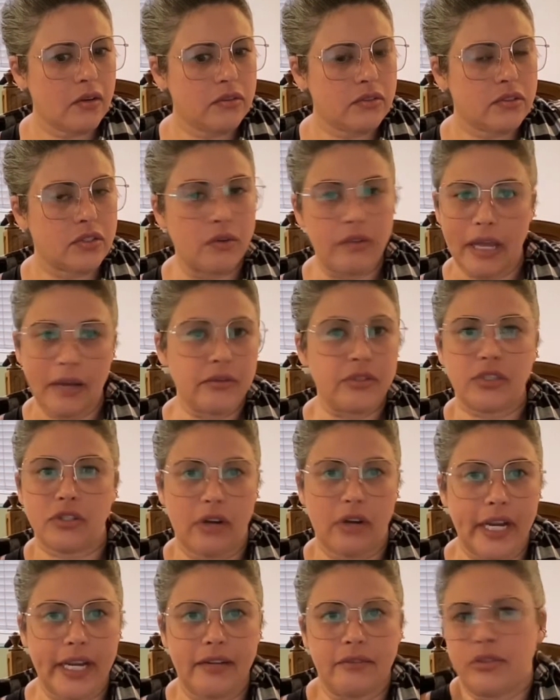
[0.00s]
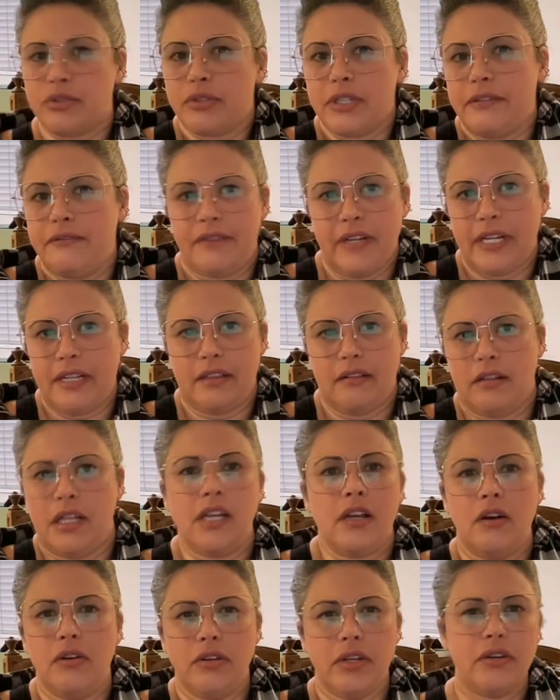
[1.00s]
So that was great. It was really funny. They're like,
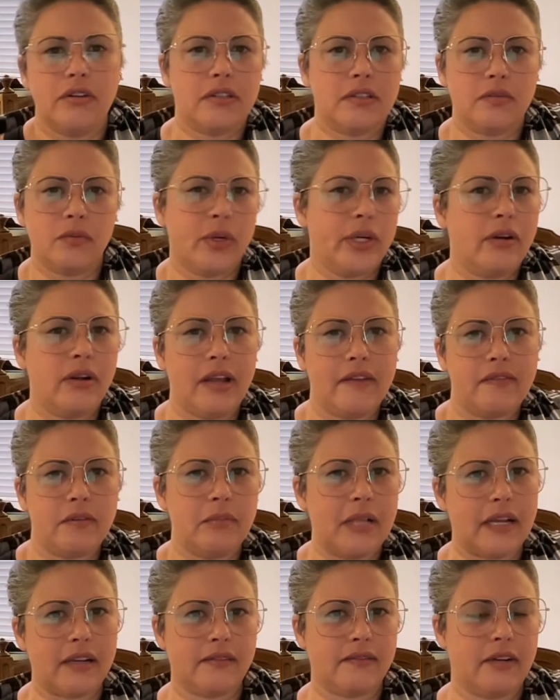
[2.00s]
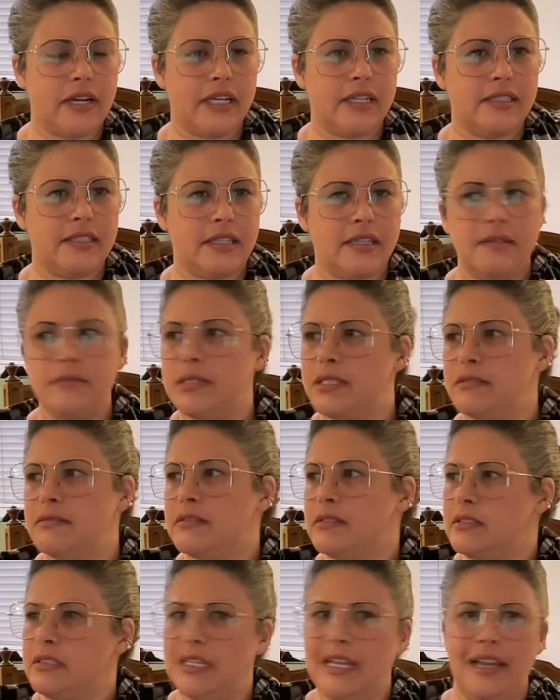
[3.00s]
oh no, we don't have a Black Friday sale. I'm like,
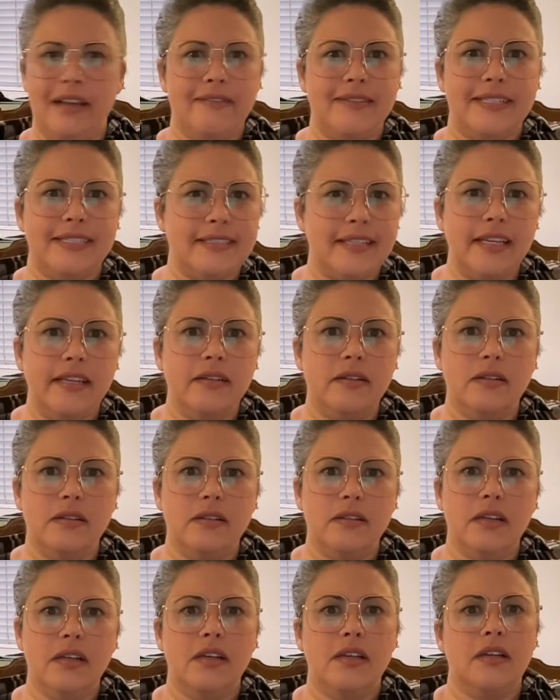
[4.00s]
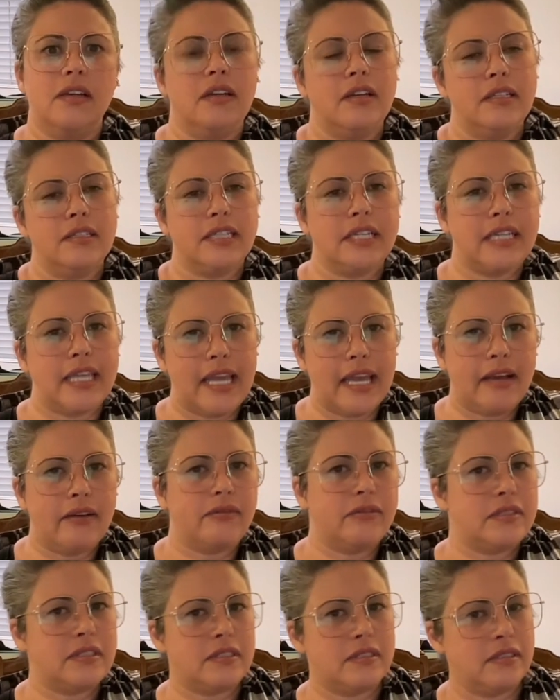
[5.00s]
you're having a sale. Like, yeah, it
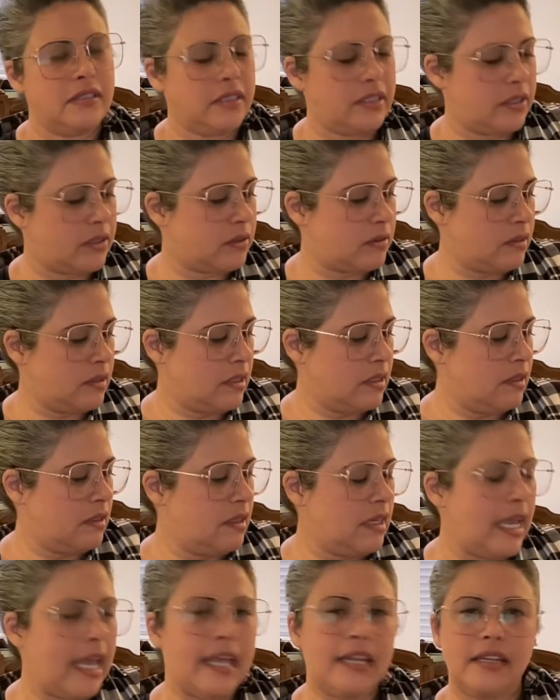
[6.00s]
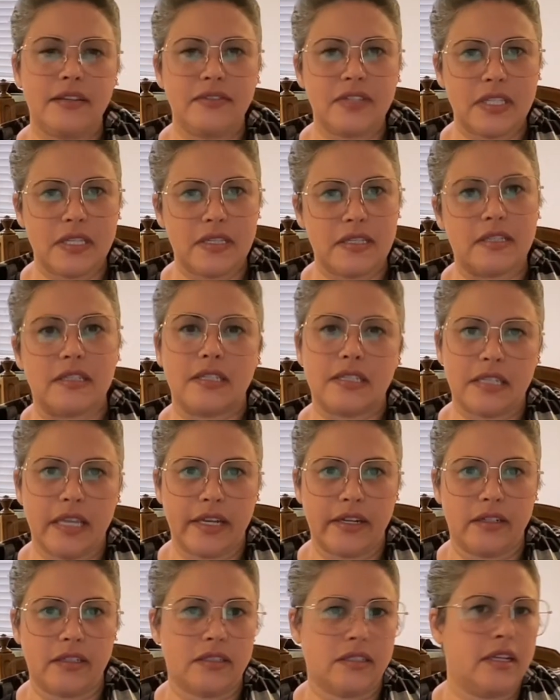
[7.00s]
was, you know, end of season
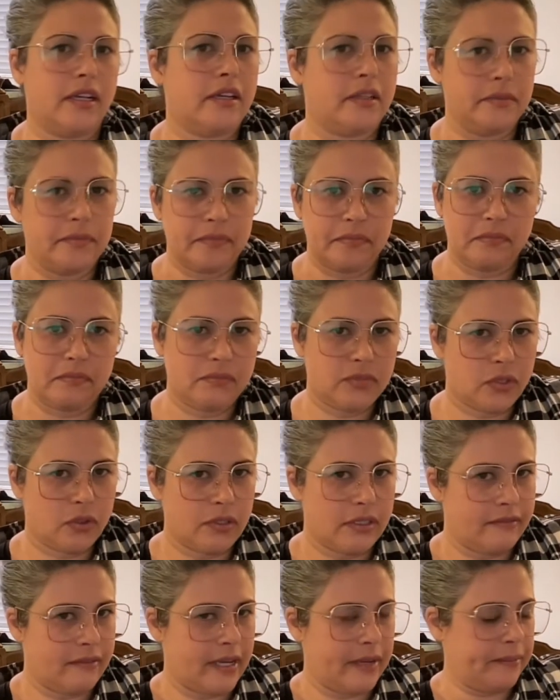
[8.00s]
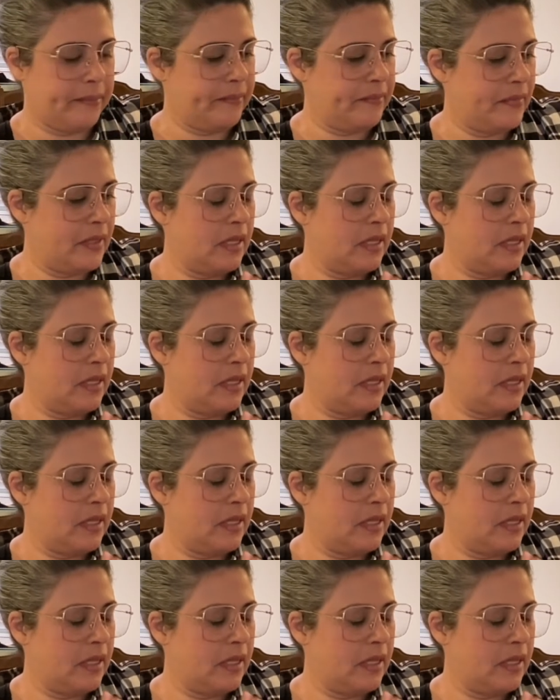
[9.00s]
designer sale. Totally fine.